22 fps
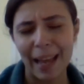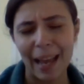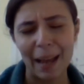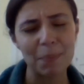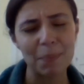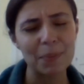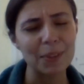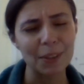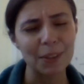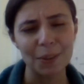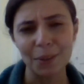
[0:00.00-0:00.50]

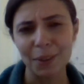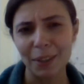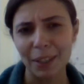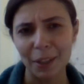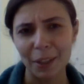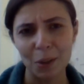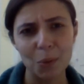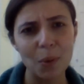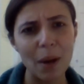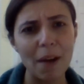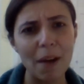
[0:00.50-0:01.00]

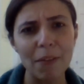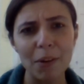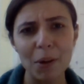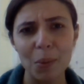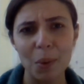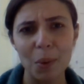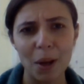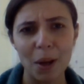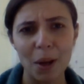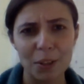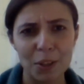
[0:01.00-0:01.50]
absolutely. Whoever
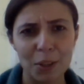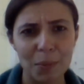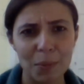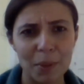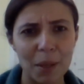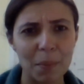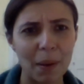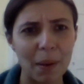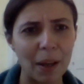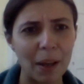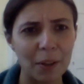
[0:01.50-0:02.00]
wants to
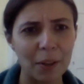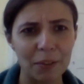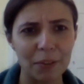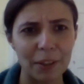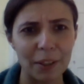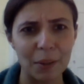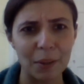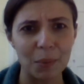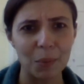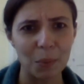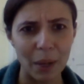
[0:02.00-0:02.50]
be a part of
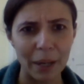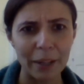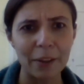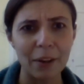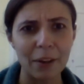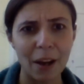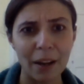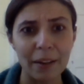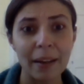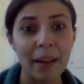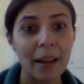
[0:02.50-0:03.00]
it, why
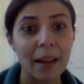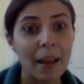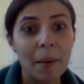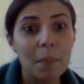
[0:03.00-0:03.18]
not?